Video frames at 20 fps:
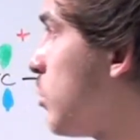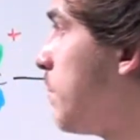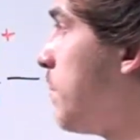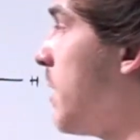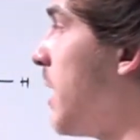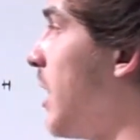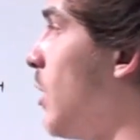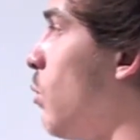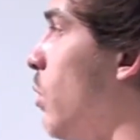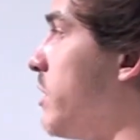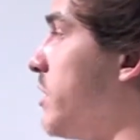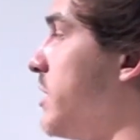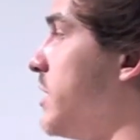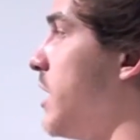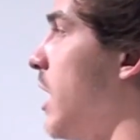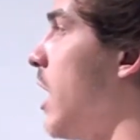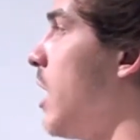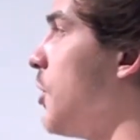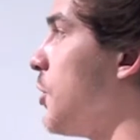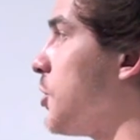repel one
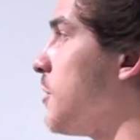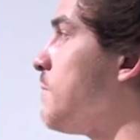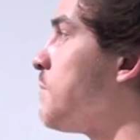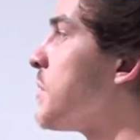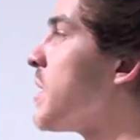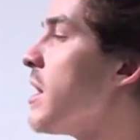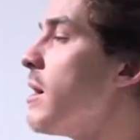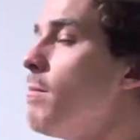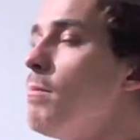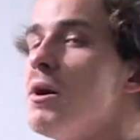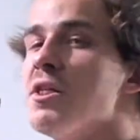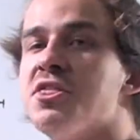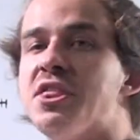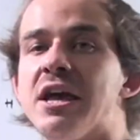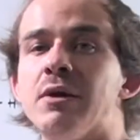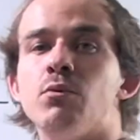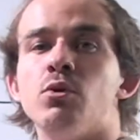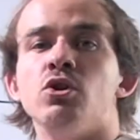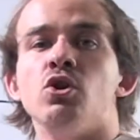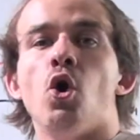another, but
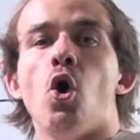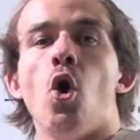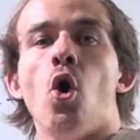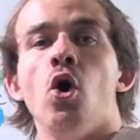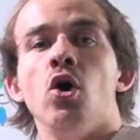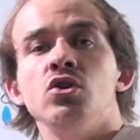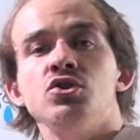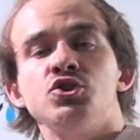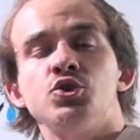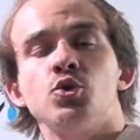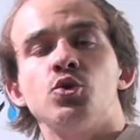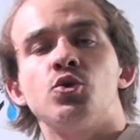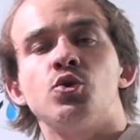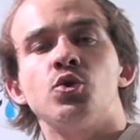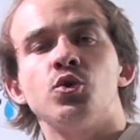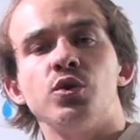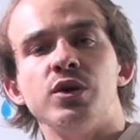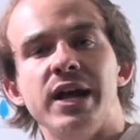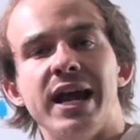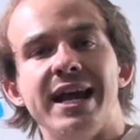they will also
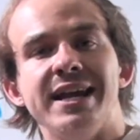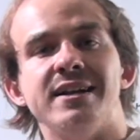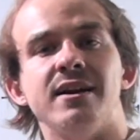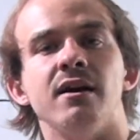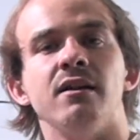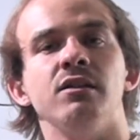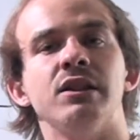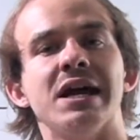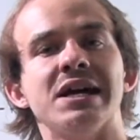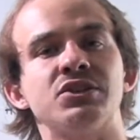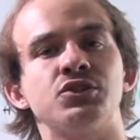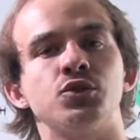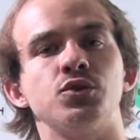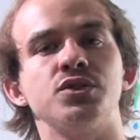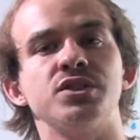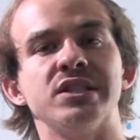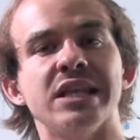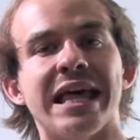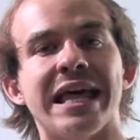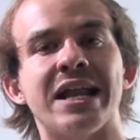create
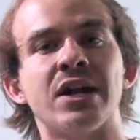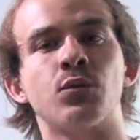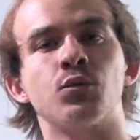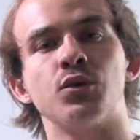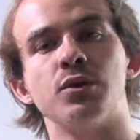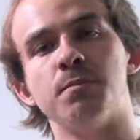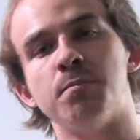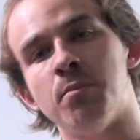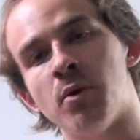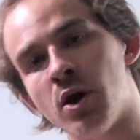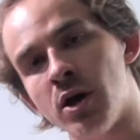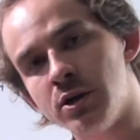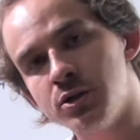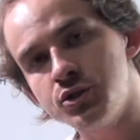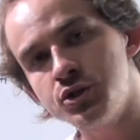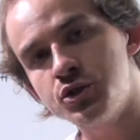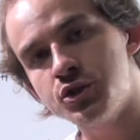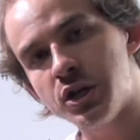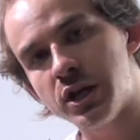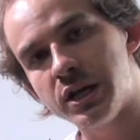electrostatic
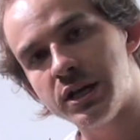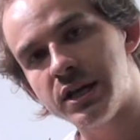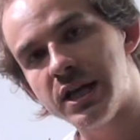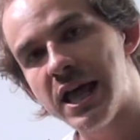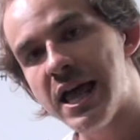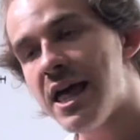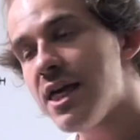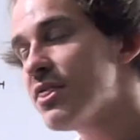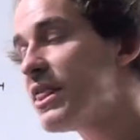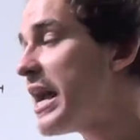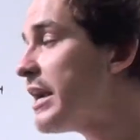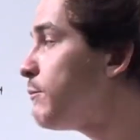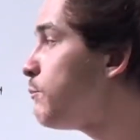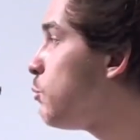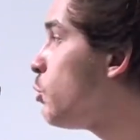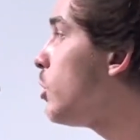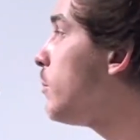repulsion that